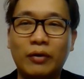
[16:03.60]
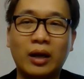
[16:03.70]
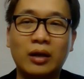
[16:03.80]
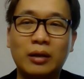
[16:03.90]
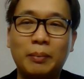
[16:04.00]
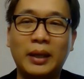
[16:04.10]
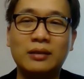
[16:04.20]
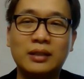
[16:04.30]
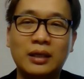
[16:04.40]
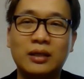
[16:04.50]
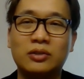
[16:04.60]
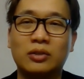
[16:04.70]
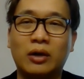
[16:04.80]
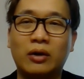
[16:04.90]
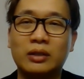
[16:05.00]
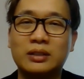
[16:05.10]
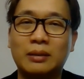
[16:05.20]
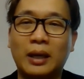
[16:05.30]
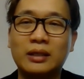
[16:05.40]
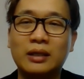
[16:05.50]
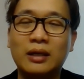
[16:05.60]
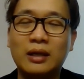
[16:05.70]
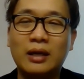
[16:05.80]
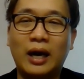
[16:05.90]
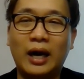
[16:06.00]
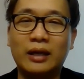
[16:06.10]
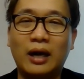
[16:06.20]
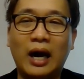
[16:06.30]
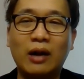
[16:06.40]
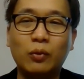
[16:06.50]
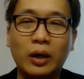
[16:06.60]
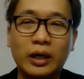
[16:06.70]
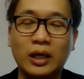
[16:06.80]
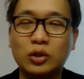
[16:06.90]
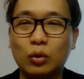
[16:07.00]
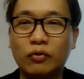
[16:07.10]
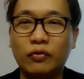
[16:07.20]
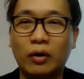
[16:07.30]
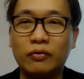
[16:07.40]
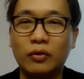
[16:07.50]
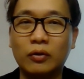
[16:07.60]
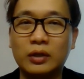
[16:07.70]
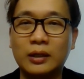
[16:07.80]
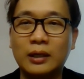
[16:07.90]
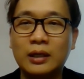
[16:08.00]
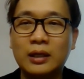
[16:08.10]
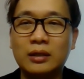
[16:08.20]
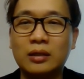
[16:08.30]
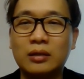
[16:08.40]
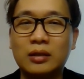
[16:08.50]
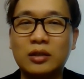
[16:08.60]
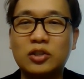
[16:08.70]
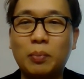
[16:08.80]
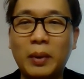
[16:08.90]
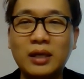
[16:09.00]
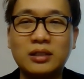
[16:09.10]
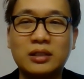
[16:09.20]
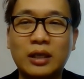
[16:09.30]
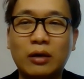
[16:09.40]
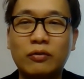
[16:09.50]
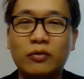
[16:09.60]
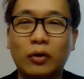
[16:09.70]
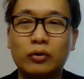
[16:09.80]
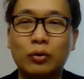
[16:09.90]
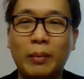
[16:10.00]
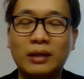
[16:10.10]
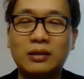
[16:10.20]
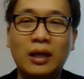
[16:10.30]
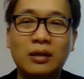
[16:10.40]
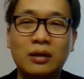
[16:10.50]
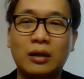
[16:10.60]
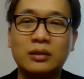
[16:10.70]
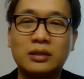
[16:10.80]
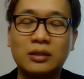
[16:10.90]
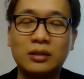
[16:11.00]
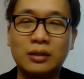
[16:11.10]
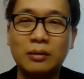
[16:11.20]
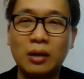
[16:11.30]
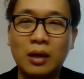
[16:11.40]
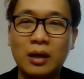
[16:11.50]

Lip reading: regular paintings or some other artwork and so forth. You know, the space itself got to maintain a certain